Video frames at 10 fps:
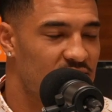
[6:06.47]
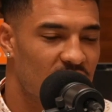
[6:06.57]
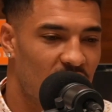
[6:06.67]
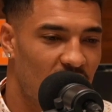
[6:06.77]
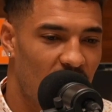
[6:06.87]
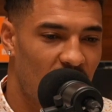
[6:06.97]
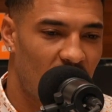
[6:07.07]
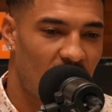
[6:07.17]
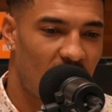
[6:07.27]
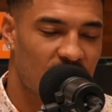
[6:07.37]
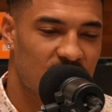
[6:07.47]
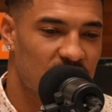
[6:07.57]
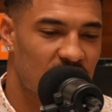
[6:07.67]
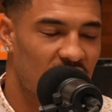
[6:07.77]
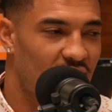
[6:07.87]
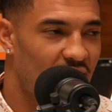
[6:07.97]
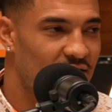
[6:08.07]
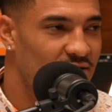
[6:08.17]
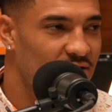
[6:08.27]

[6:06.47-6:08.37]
and I was just really glad,